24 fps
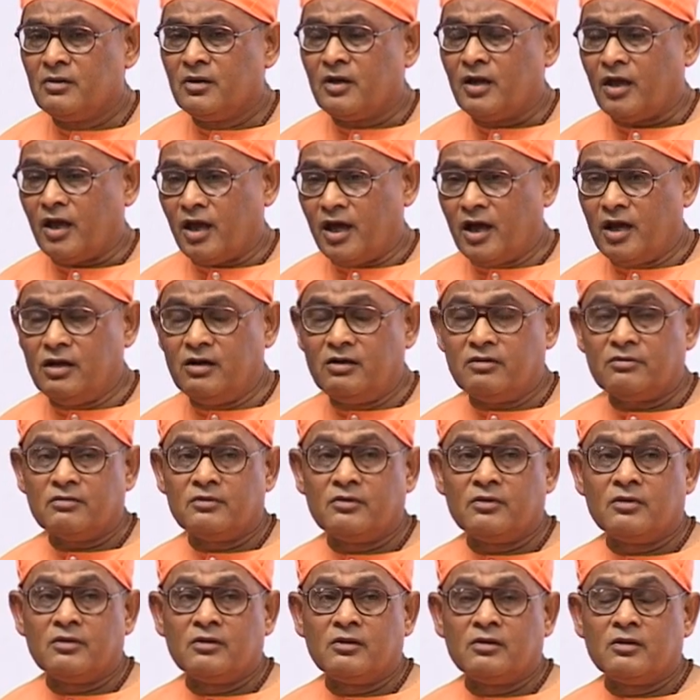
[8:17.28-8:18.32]
And
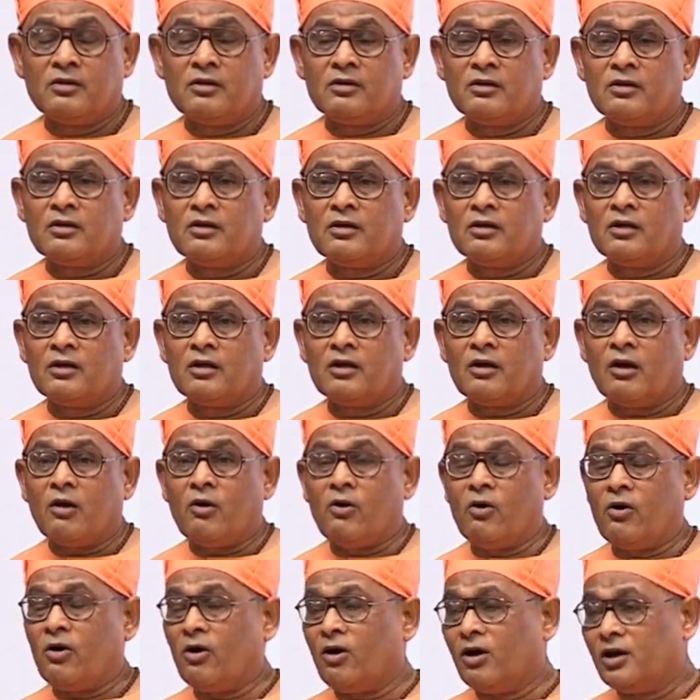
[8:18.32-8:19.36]

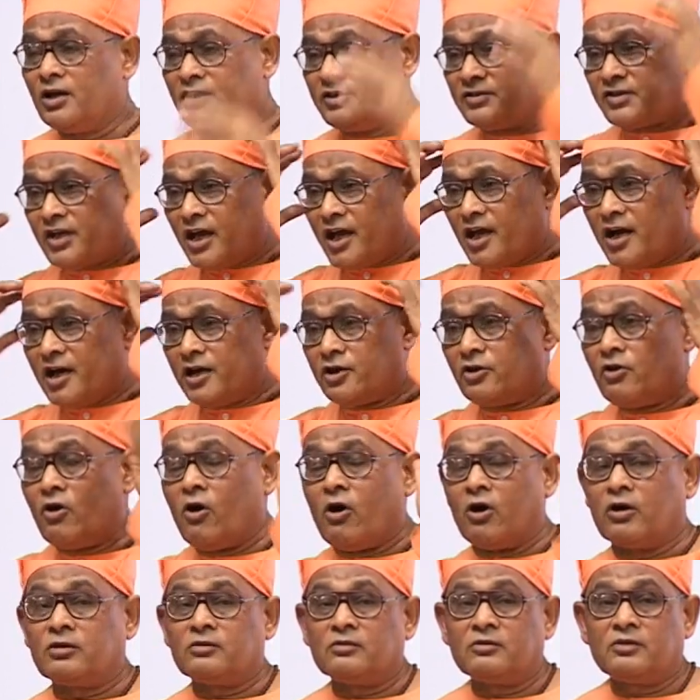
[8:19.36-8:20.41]
all his hair had
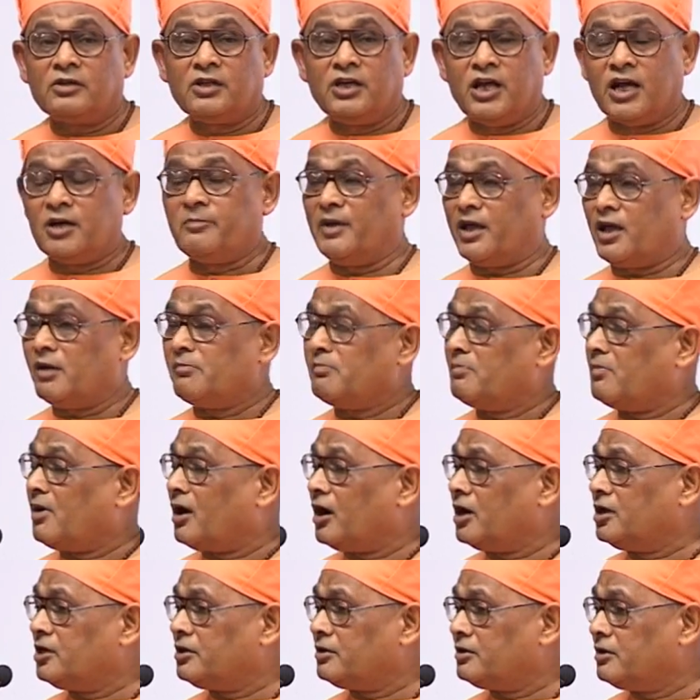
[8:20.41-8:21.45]
gone. He had become
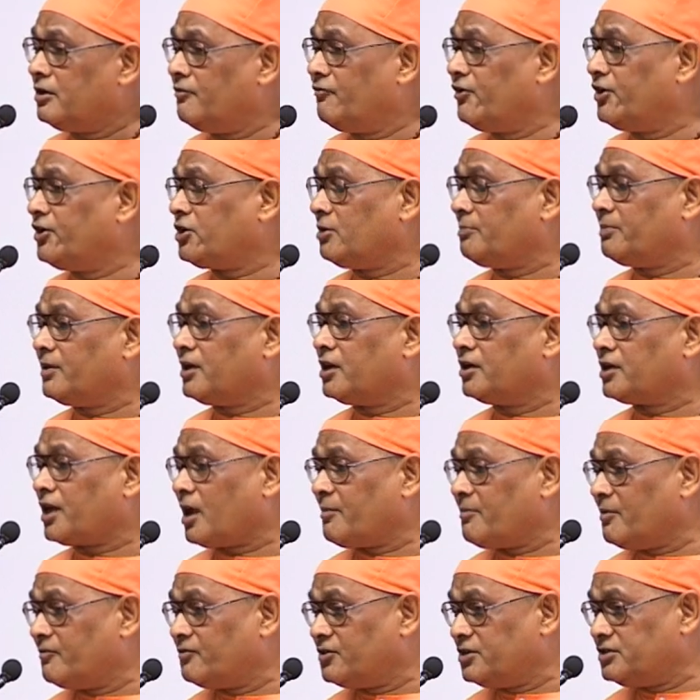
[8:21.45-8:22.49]
bald. A very typical type
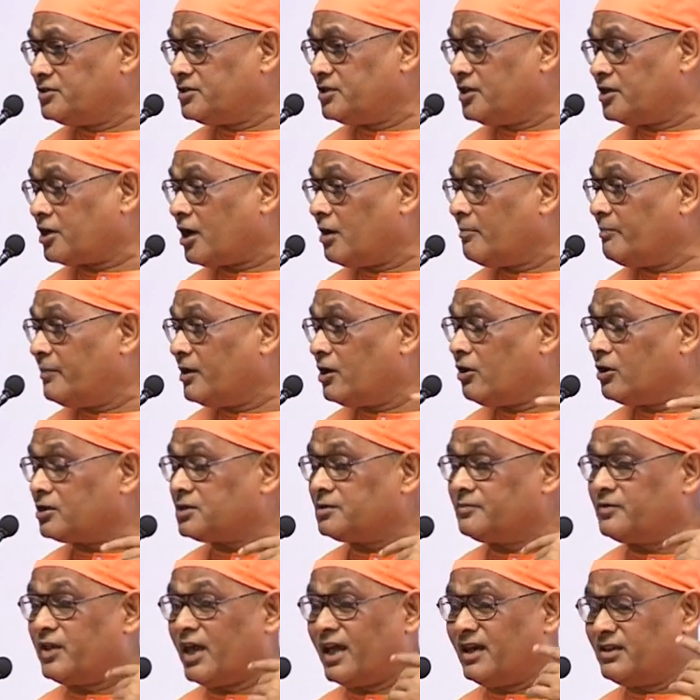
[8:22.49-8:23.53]
of disease had come because
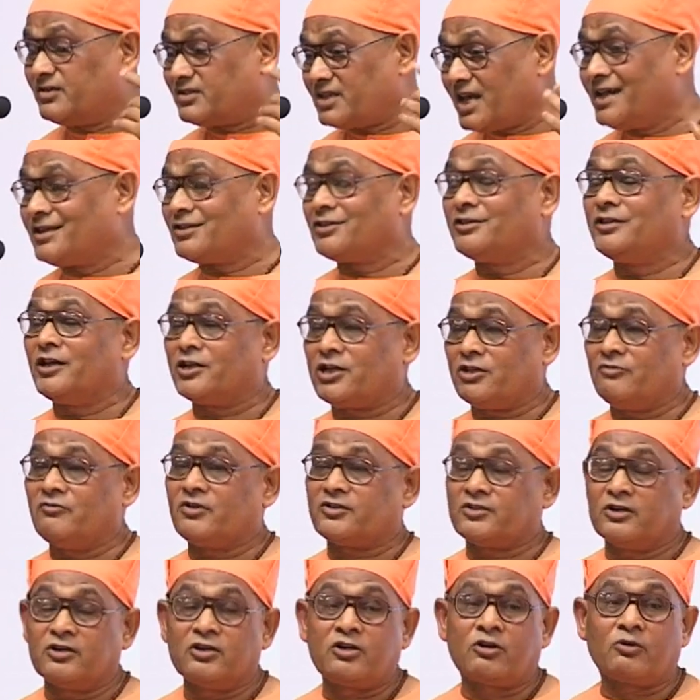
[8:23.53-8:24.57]
of the anxiety that he was
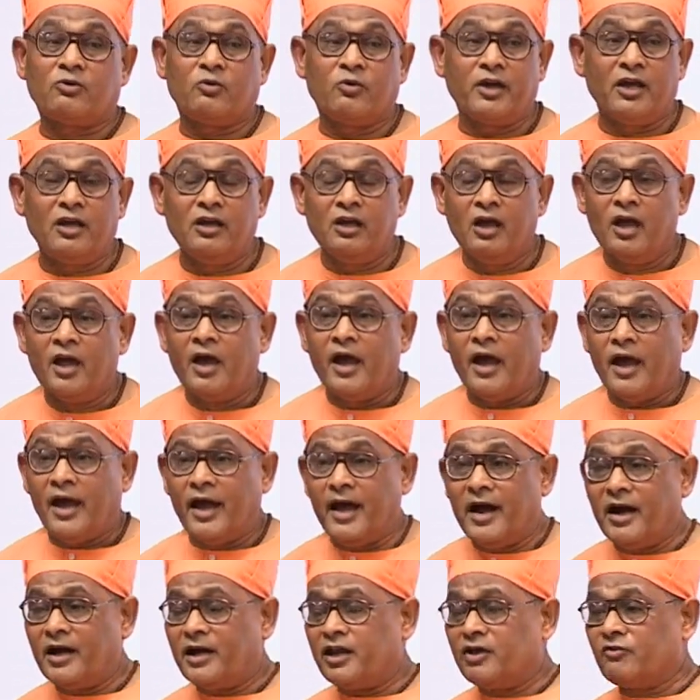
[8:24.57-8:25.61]
undergoing.
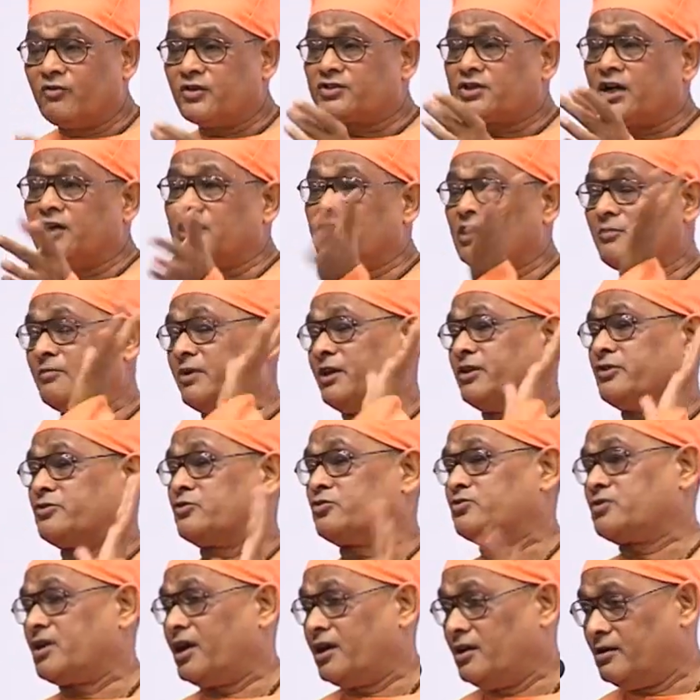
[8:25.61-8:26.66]
And he was contemplating
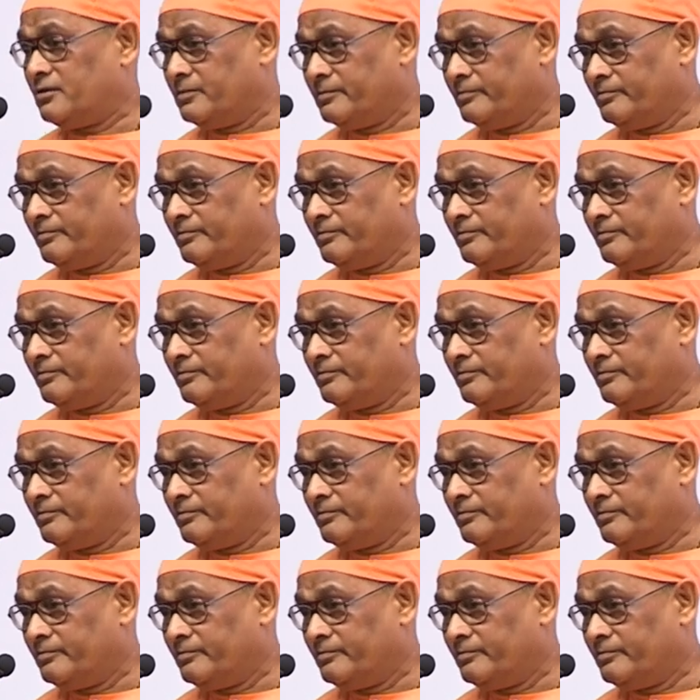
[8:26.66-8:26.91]
suicide.